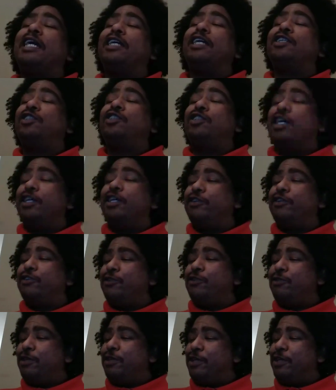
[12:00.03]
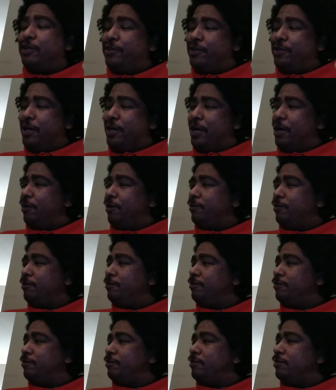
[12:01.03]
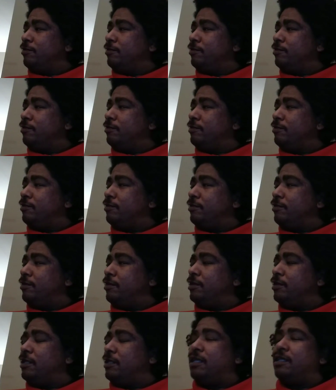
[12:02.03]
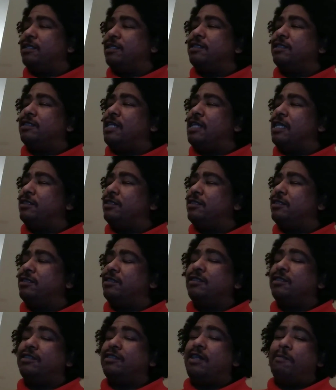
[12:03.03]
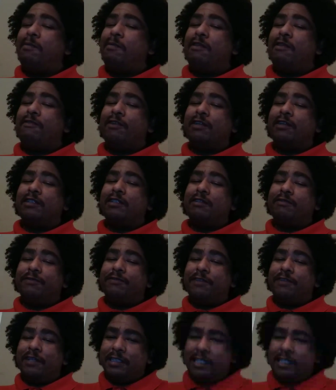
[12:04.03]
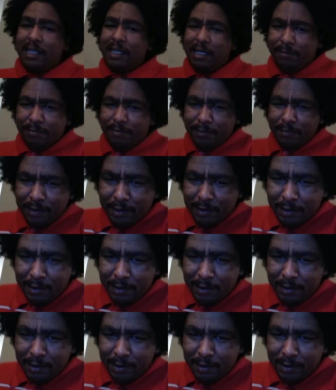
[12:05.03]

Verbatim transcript: ain't shit to do here now. I was like, cause that's cause y'all motherfucker done fucked it up.